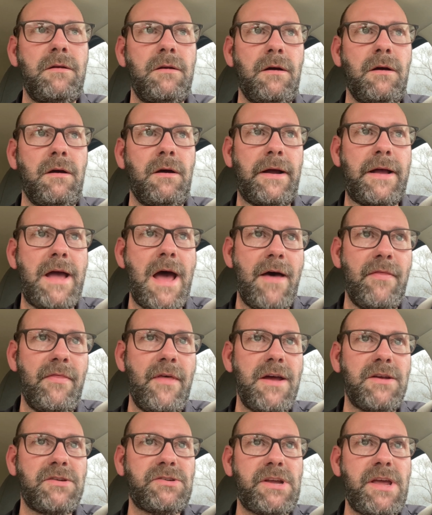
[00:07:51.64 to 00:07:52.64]
I got
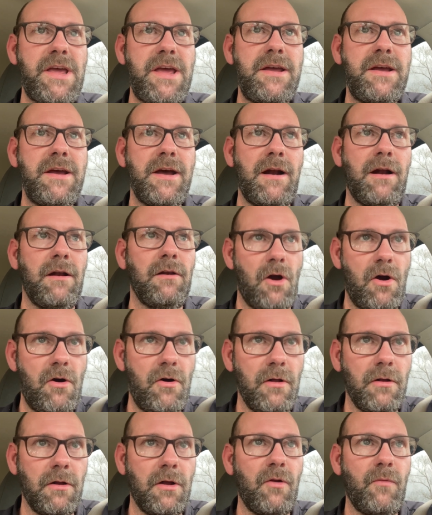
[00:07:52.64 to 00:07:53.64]
that ski and I learned
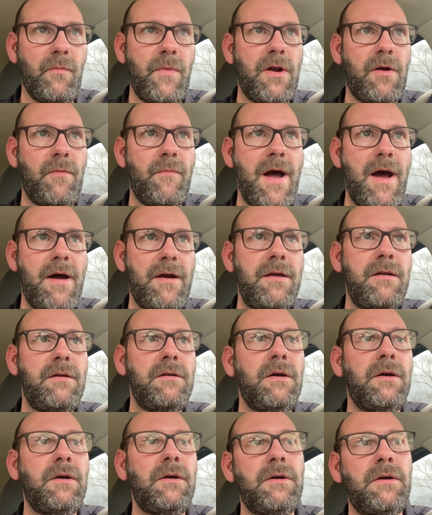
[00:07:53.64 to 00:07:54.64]
a little bit about it.
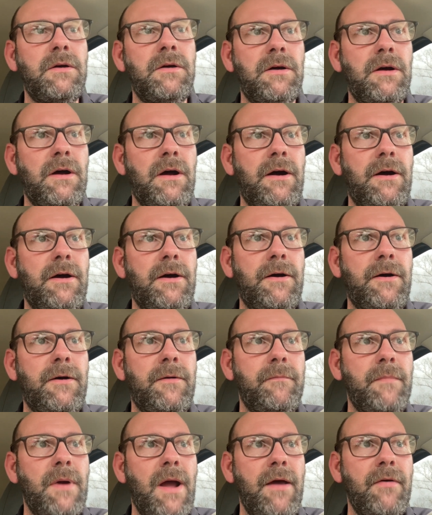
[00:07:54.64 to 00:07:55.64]

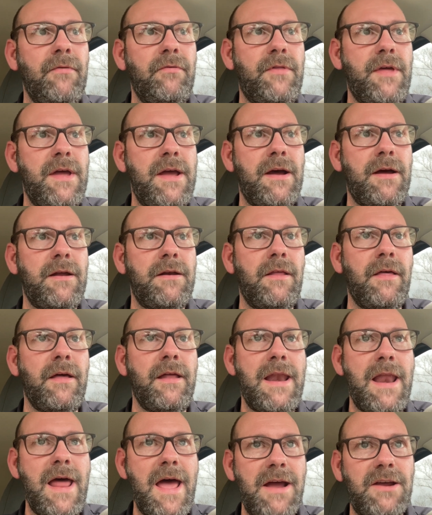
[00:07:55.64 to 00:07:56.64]
And then the
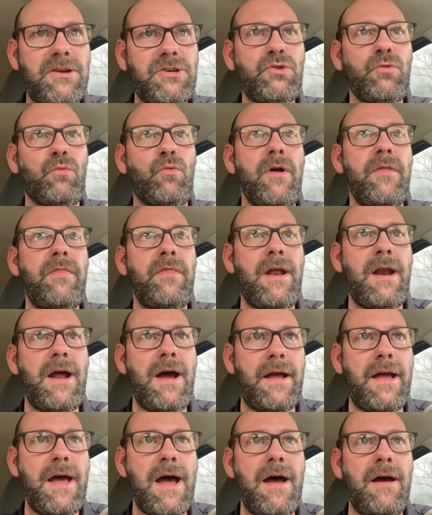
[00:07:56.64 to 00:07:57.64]
next one that
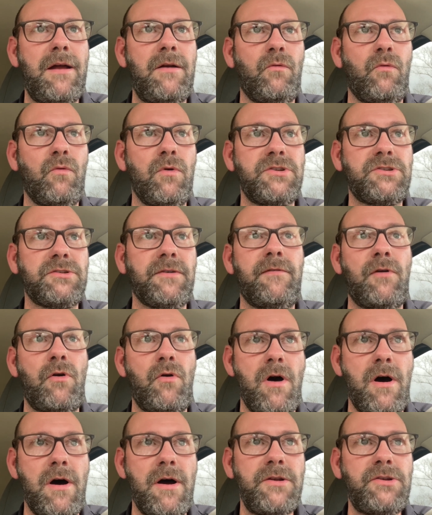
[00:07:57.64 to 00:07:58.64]
I got was a
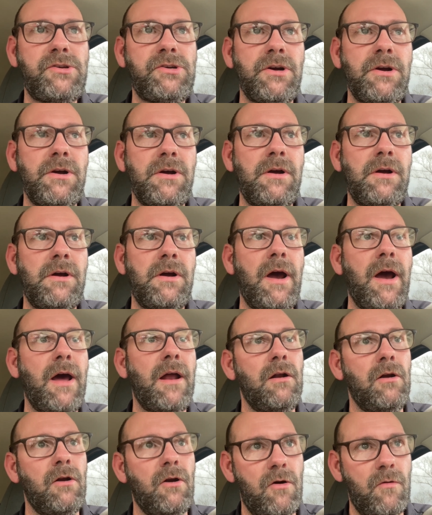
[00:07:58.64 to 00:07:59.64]
Virage, and
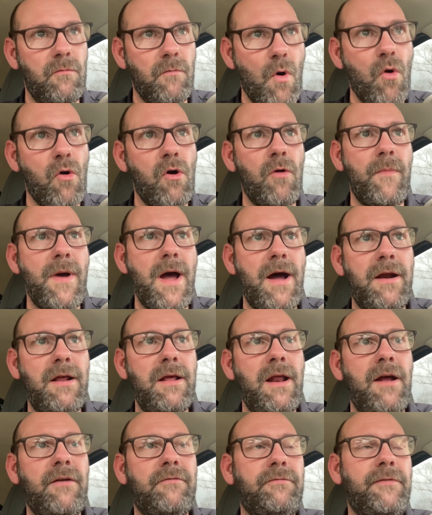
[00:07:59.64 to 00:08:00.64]
I learned more about
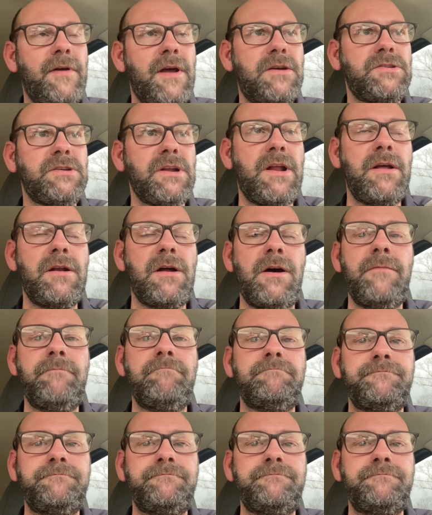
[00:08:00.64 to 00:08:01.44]
it after fixing it up.